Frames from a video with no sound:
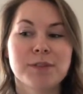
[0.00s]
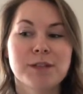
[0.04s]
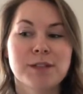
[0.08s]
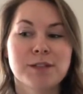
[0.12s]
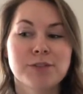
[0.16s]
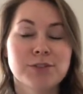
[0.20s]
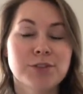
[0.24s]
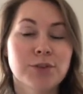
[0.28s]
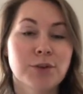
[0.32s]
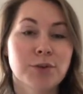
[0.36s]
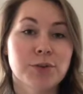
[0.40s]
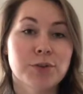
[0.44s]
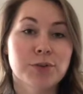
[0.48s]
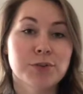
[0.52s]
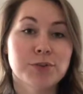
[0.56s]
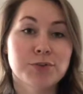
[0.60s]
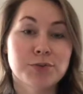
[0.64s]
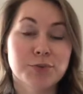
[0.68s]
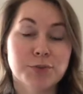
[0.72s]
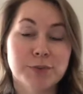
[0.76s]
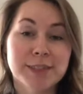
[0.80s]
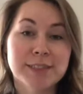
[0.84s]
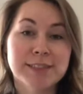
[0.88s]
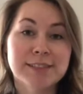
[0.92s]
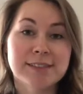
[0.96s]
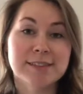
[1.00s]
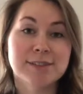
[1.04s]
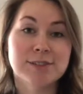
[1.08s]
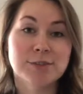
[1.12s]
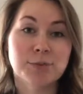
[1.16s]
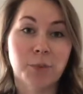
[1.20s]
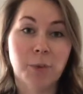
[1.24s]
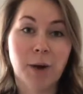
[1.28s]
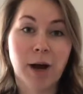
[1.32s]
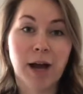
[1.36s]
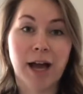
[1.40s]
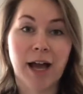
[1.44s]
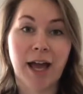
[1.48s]
So there's reasons
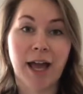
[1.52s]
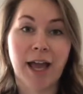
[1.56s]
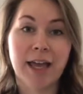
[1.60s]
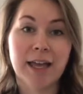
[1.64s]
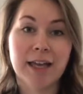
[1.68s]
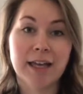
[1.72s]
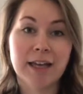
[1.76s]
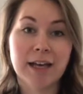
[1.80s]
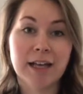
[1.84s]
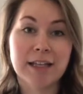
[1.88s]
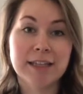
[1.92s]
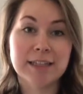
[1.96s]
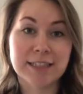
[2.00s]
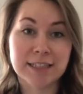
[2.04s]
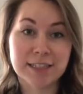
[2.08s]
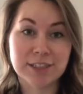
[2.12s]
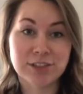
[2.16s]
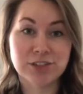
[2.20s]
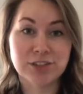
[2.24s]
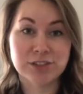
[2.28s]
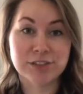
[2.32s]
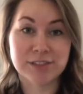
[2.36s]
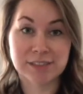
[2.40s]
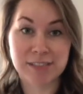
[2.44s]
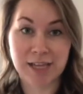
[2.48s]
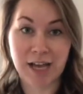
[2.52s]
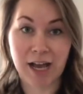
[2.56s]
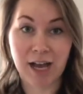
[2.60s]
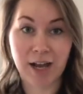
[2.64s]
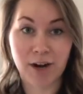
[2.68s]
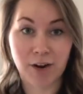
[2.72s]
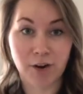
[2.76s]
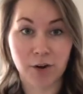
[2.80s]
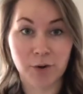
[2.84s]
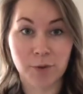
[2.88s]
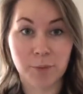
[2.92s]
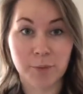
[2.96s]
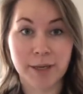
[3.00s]
why a leash is not
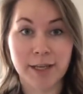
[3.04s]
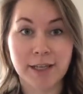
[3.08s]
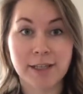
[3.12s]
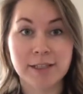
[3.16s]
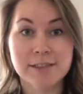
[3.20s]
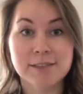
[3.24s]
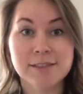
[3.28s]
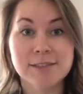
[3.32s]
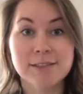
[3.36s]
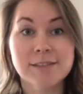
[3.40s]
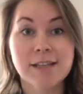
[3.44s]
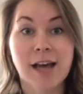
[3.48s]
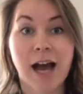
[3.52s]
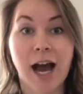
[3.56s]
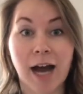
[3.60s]
always